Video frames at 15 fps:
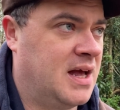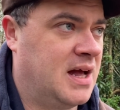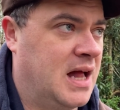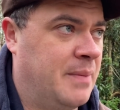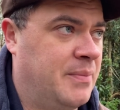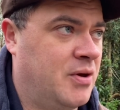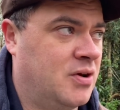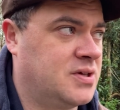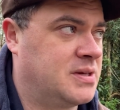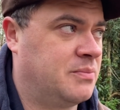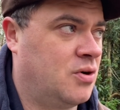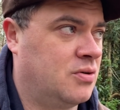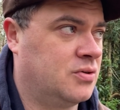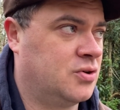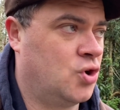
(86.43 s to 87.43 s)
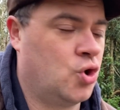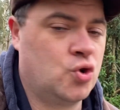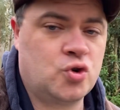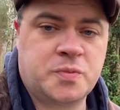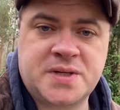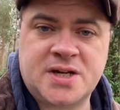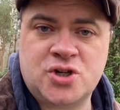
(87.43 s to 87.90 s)
I'll be honest, I'm not
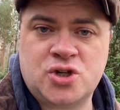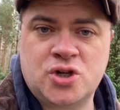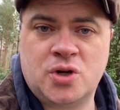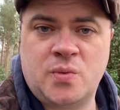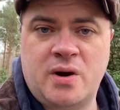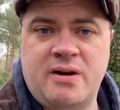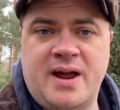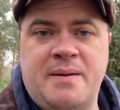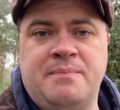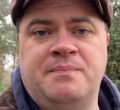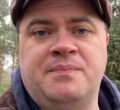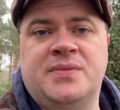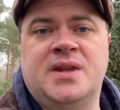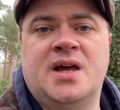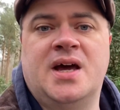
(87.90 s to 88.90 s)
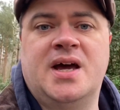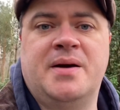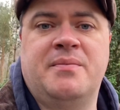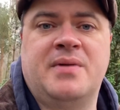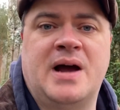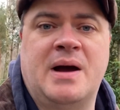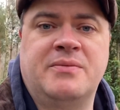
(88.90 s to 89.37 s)
100% sure where I am.
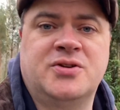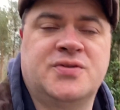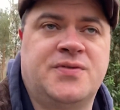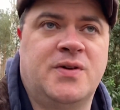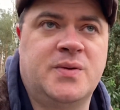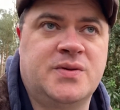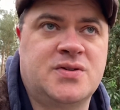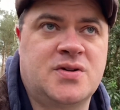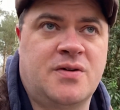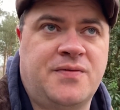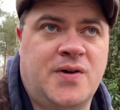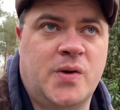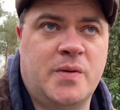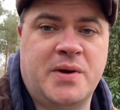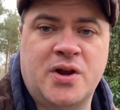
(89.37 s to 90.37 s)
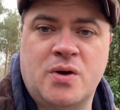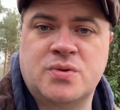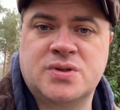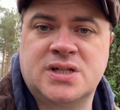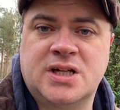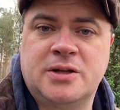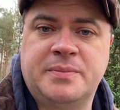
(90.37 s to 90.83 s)
I'm just sort of following my
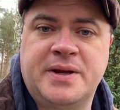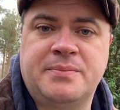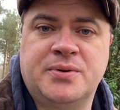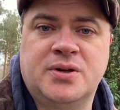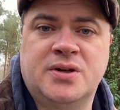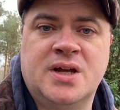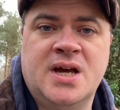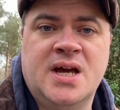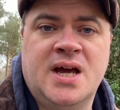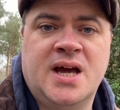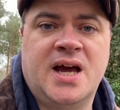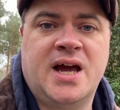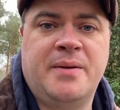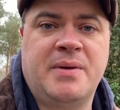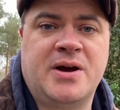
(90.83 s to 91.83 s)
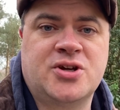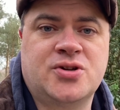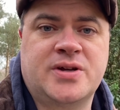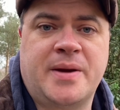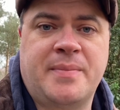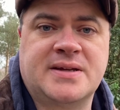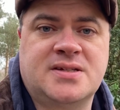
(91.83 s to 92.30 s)
nose a little bit, but I should
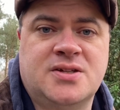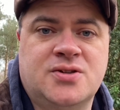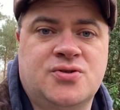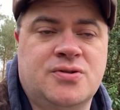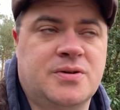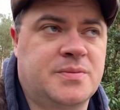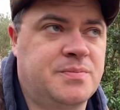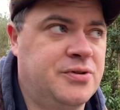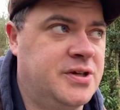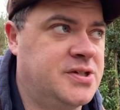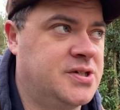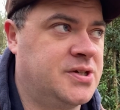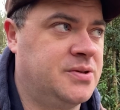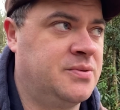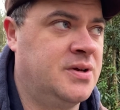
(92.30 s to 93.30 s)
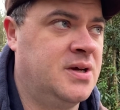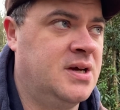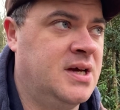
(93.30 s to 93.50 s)
get back to the truck pretty soon.